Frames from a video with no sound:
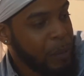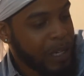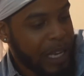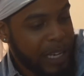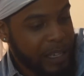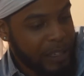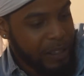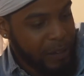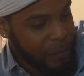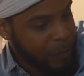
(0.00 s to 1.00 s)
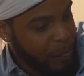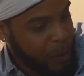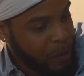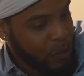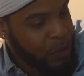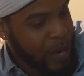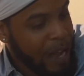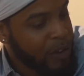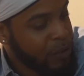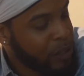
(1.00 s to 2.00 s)
But like, you're
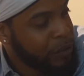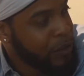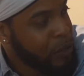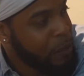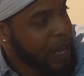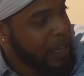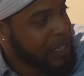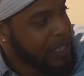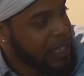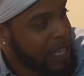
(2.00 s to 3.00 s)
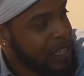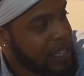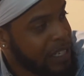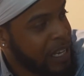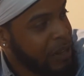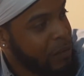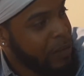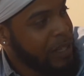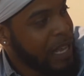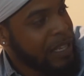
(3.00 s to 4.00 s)
not gonna really feel bad because at the end of the day,
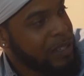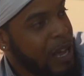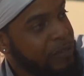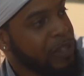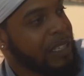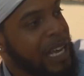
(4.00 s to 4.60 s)
I feel